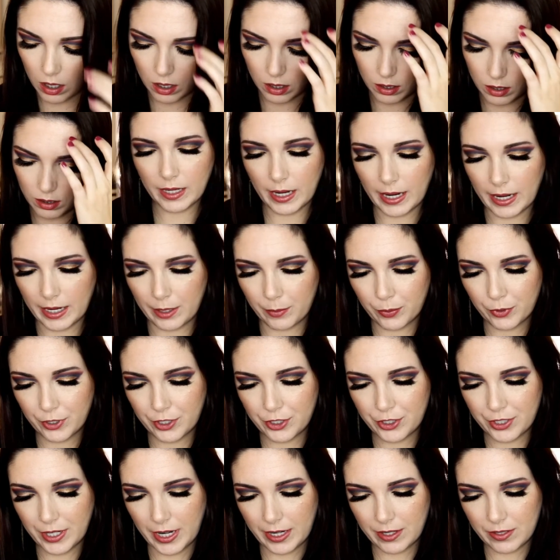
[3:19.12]
Now, I
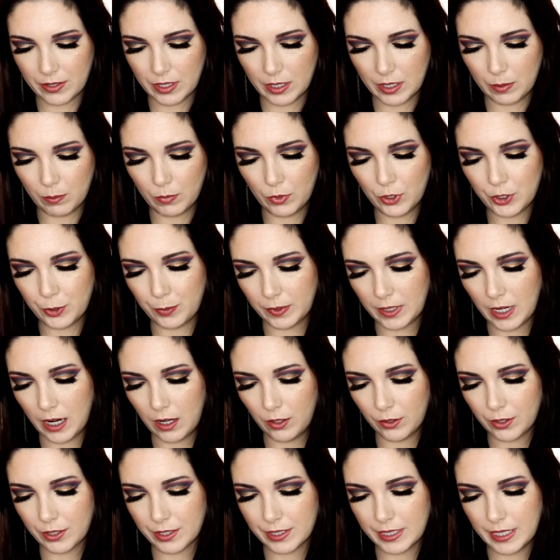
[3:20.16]
appreciate the multiple
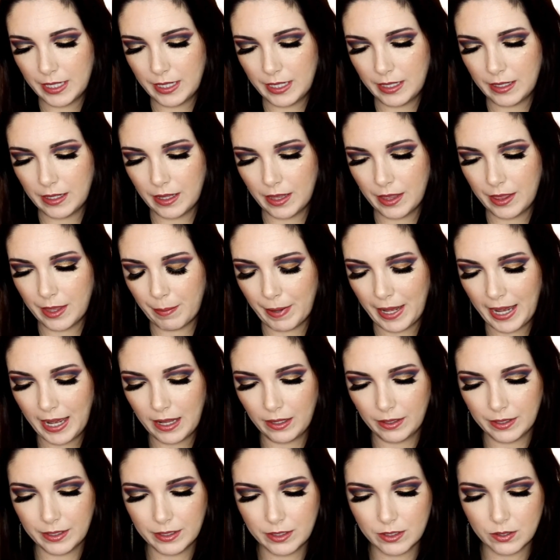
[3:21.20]
colors in the
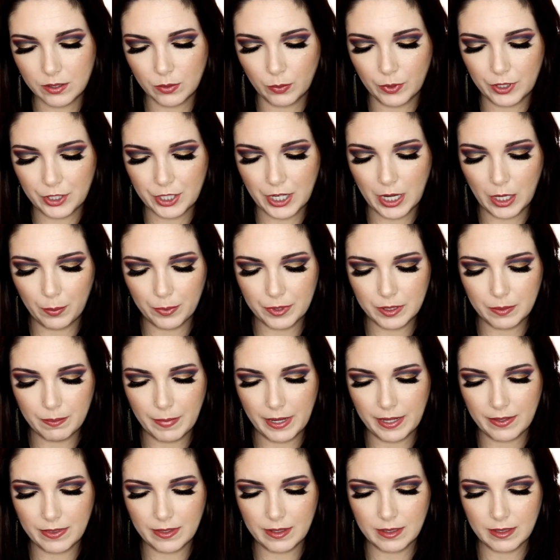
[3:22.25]
palette, which helps
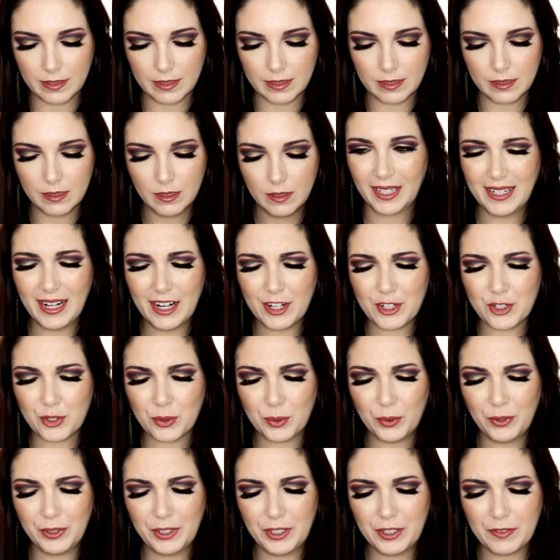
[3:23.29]
make this not
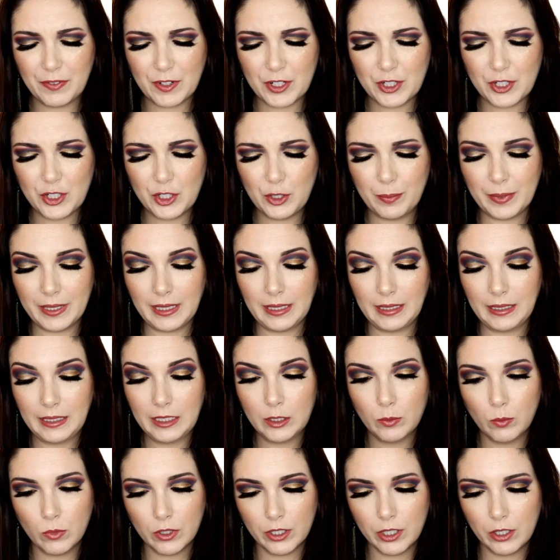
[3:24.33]
truly universal, but a little
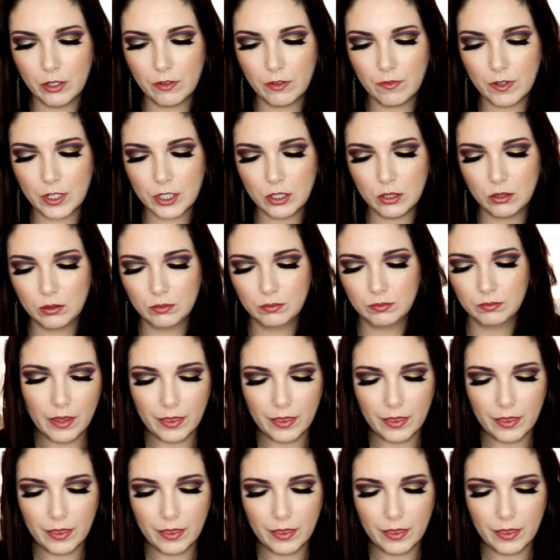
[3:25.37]
more universal.